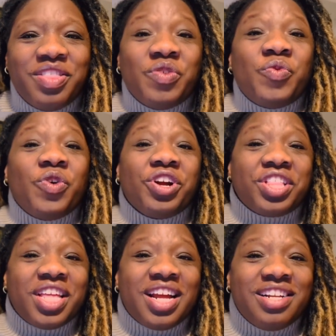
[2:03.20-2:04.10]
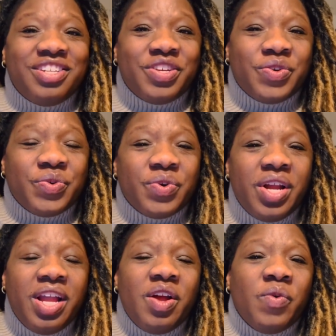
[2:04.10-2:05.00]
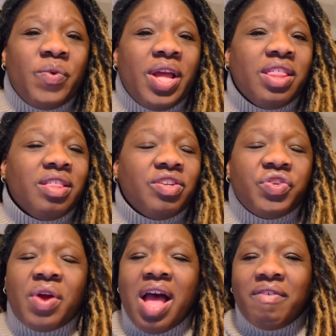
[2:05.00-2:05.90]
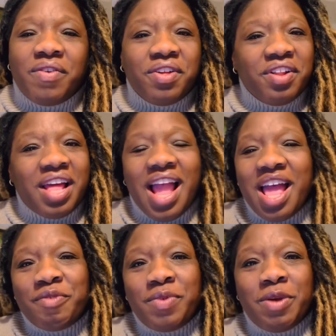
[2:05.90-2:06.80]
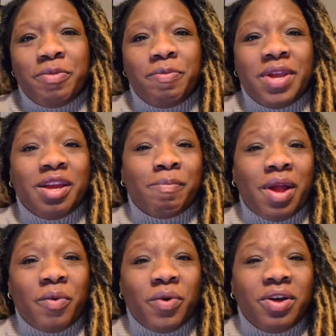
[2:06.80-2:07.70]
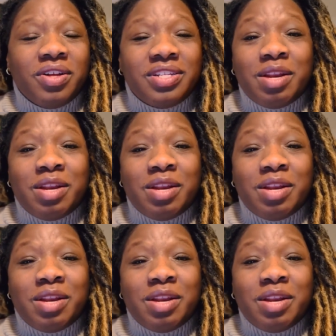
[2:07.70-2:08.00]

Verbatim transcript: the work that I do with travel and people being in my world.